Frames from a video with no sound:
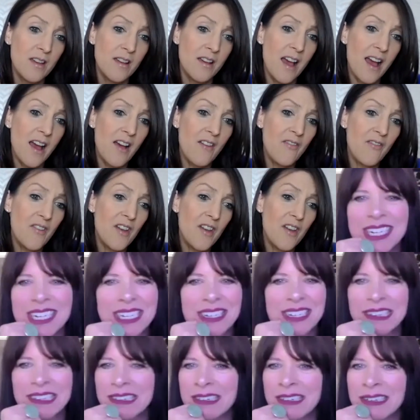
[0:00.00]
Right. And
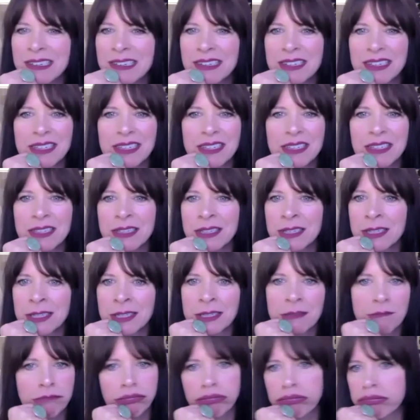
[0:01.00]
that is now, you've
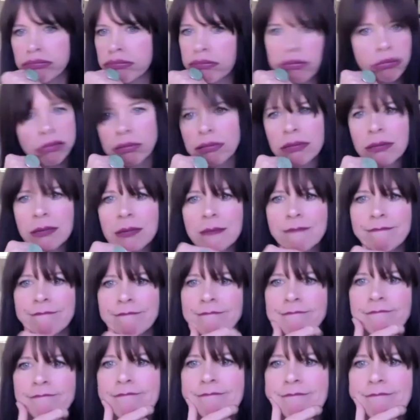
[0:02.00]
turned that into an Amazon